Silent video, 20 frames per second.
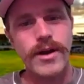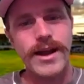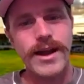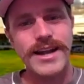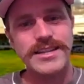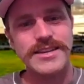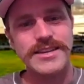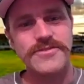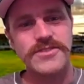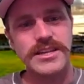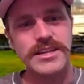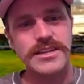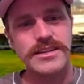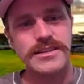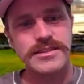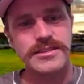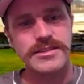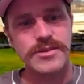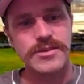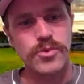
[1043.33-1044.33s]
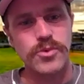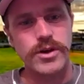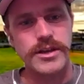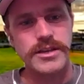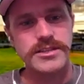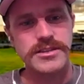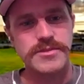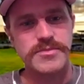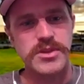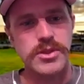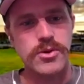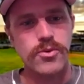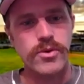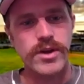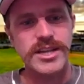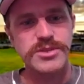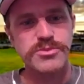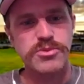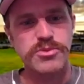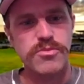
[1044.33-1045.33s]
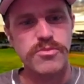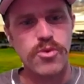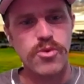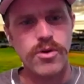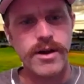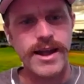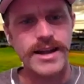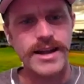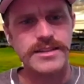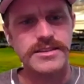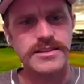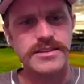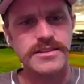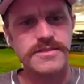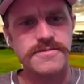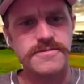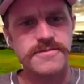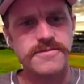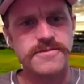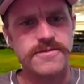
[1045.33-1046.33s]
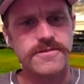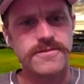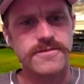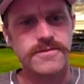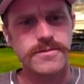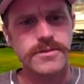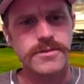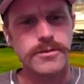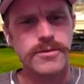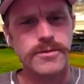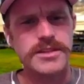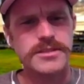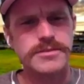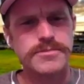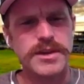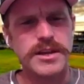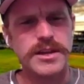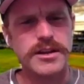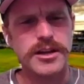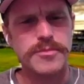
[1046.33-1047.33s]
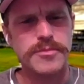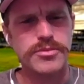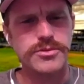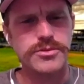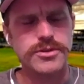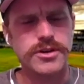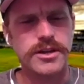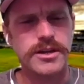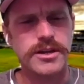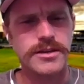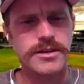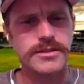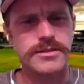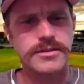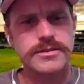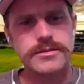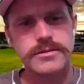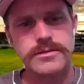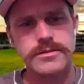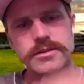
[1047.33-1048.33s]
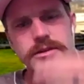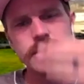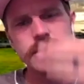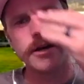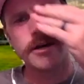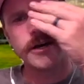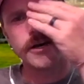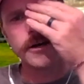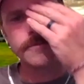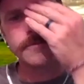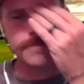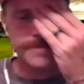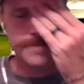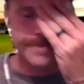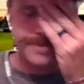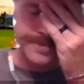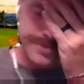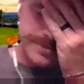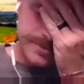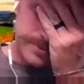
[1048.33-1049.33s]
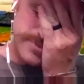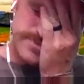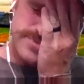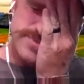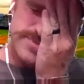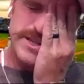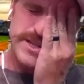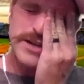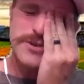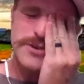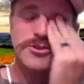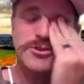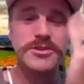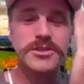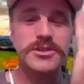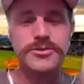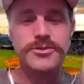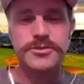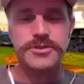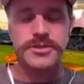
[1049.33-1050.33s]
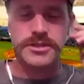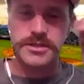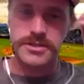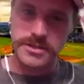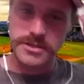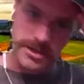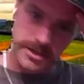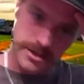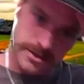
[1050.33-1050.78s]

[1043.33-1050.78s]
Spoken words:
activity in some ways. I mean, Reds were more active. The Reds made a couple trades. It was just interesting to see.